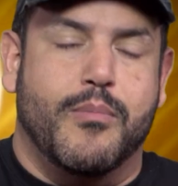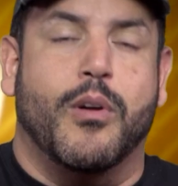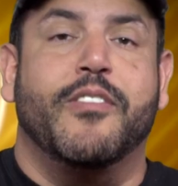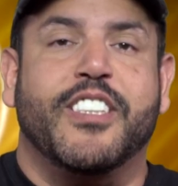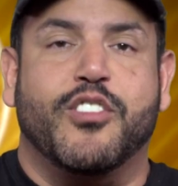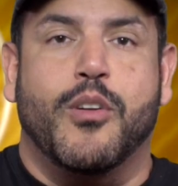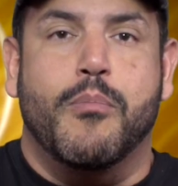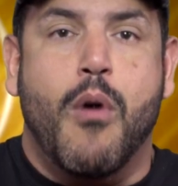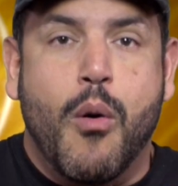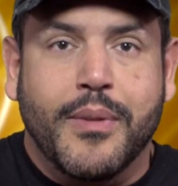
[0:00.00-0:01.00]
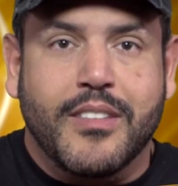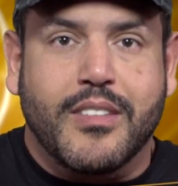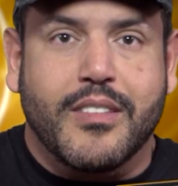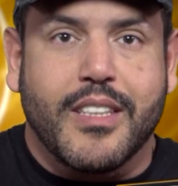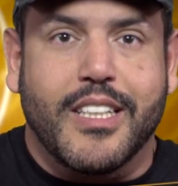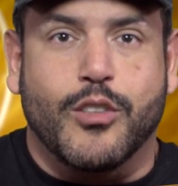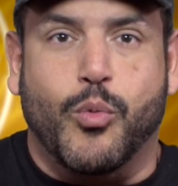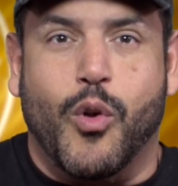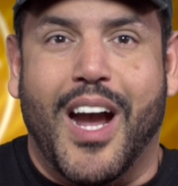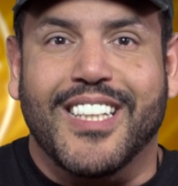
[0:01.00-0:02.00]
Motivational moments
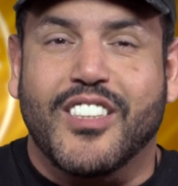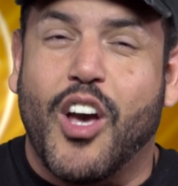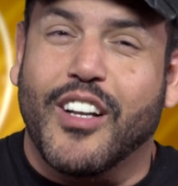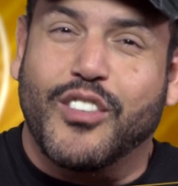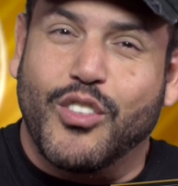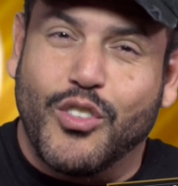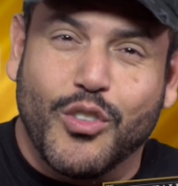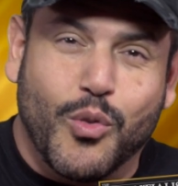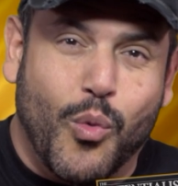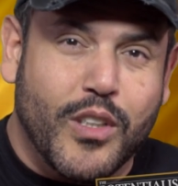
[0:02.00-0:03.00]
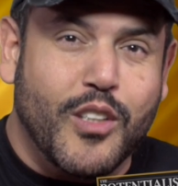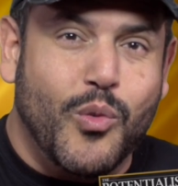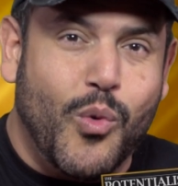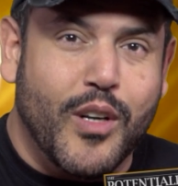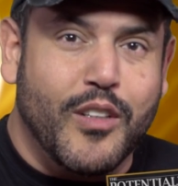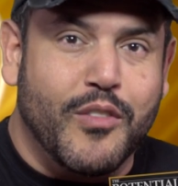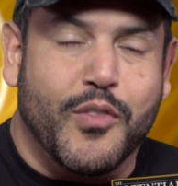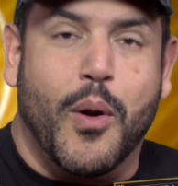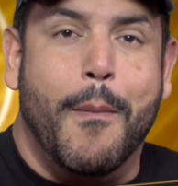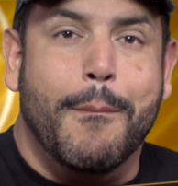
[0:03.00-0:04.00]
is where I talk to you one on one
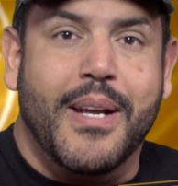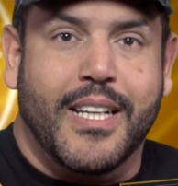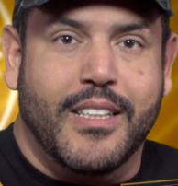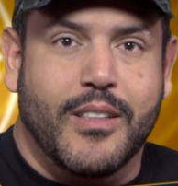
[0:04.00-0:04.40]
for a minute